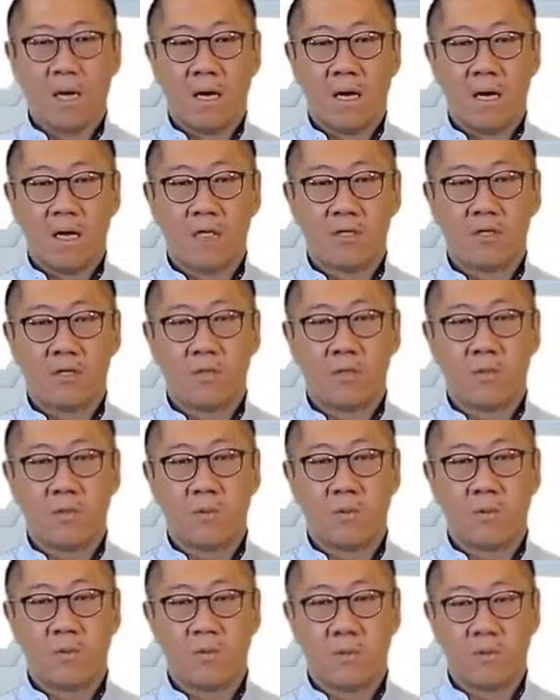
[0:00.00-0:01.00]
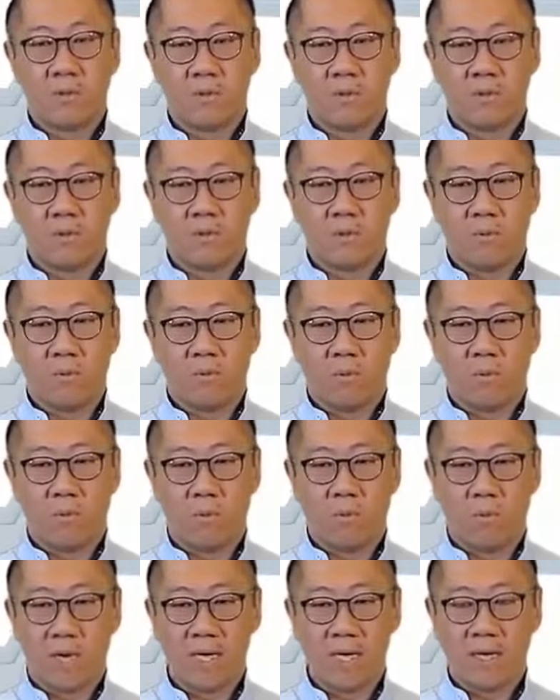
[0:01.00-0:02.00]
So
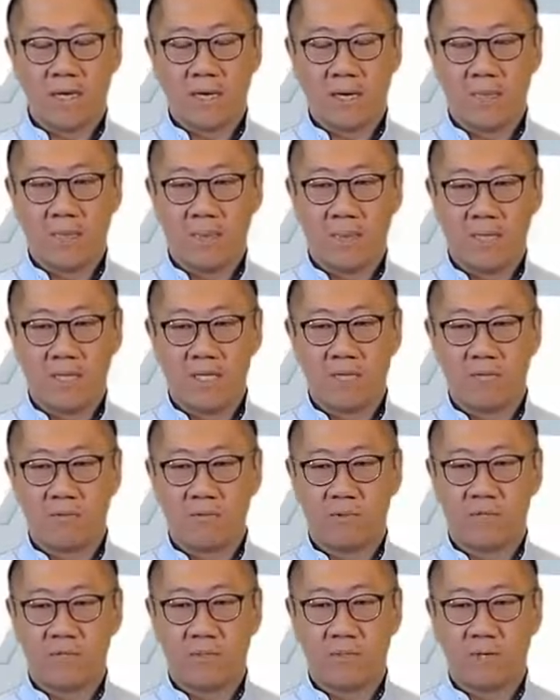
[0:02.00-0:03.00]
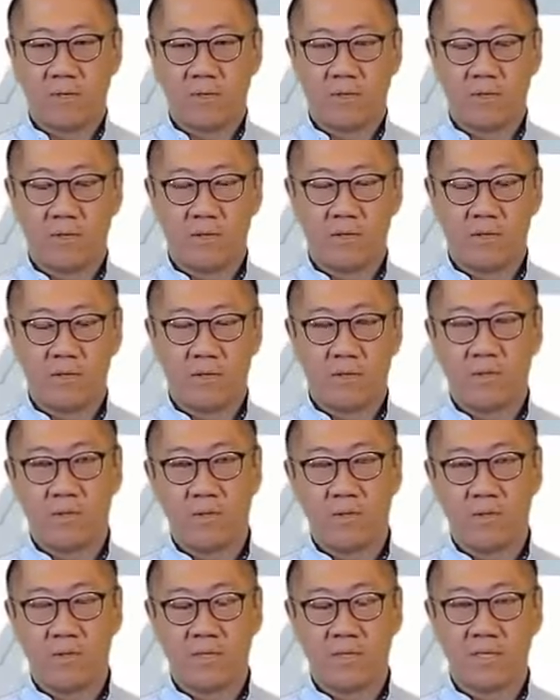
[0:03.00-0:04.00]
why do companies respond
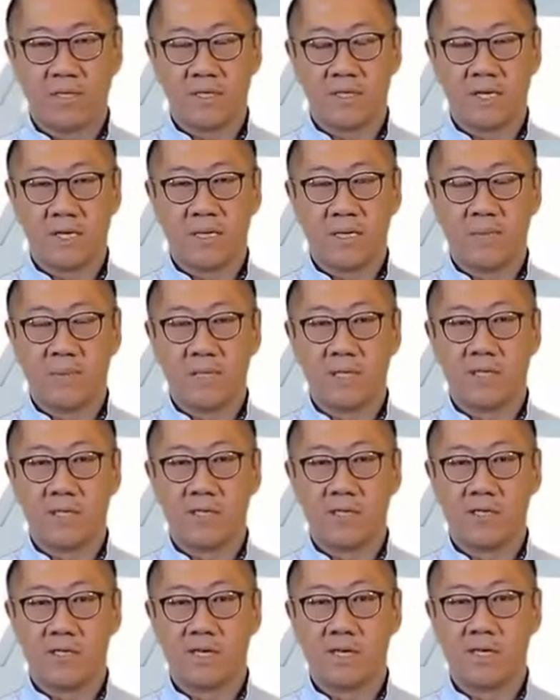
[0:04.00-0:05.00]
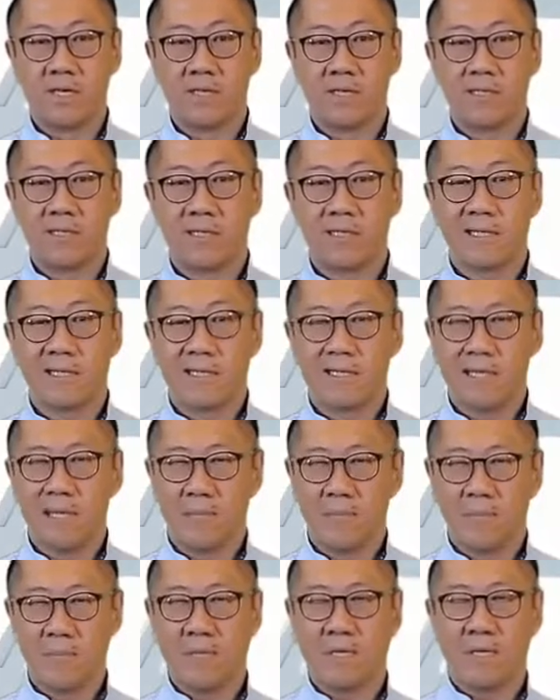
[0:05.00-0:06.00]
to the sustainability agenda? So
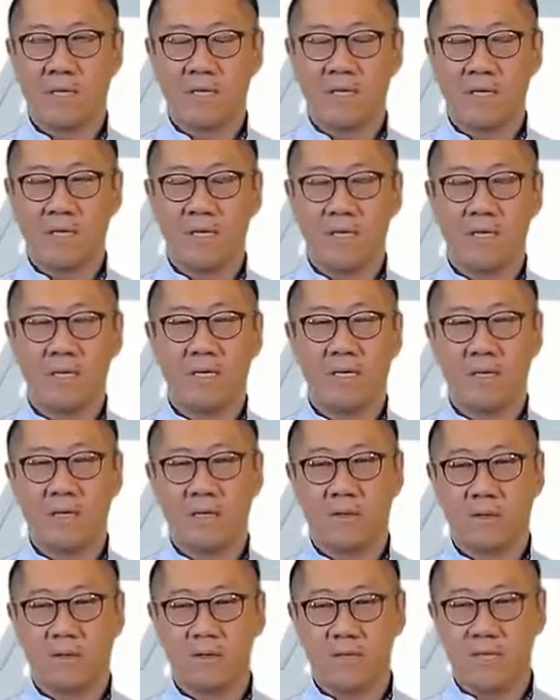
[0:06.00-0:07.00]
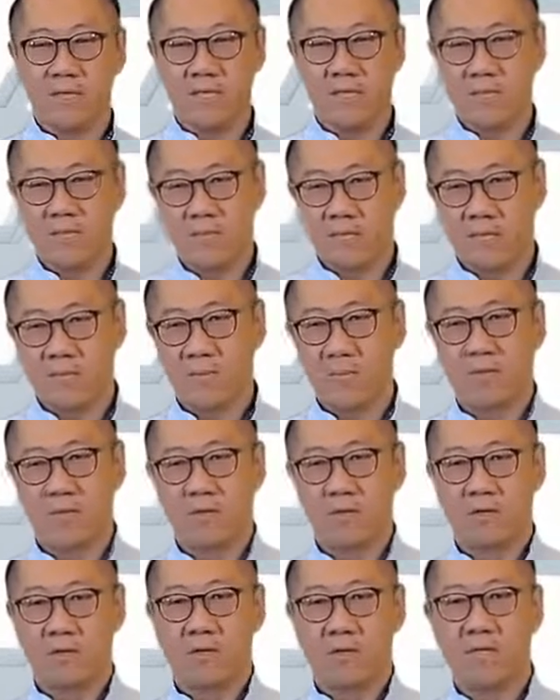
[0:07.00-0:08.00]
typically we see this
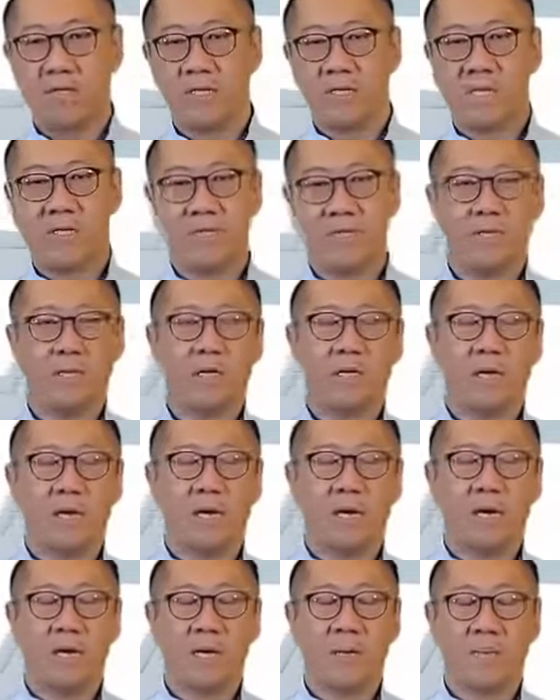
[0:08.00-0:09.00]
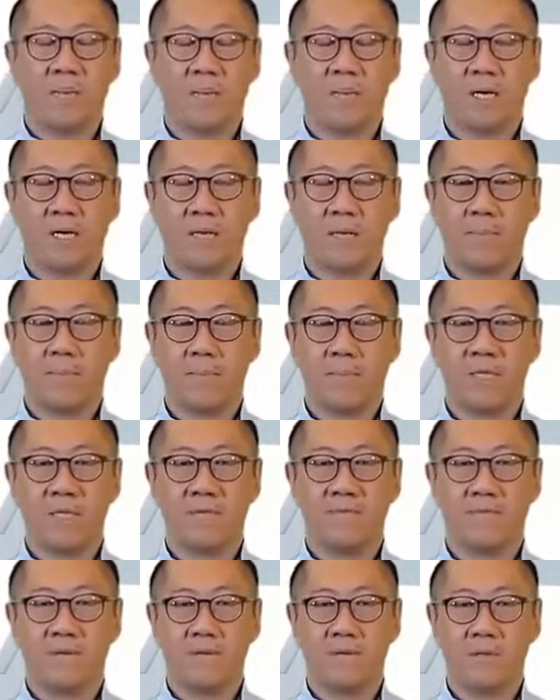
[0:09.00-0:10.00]
maturity that
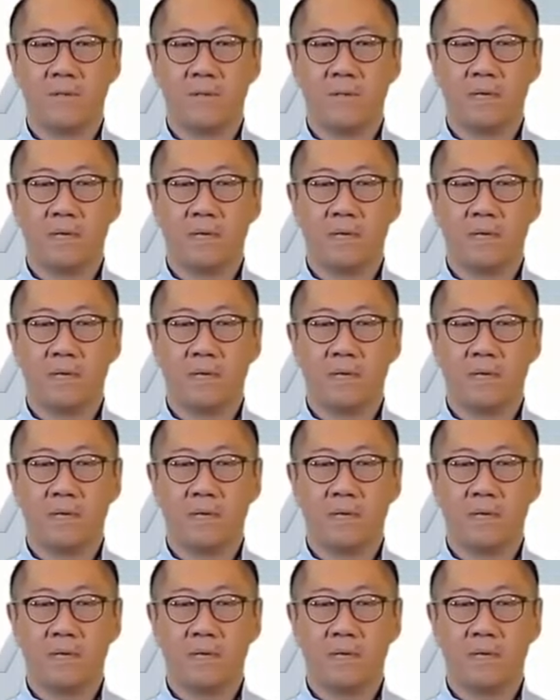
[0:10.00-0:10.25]
companies follow.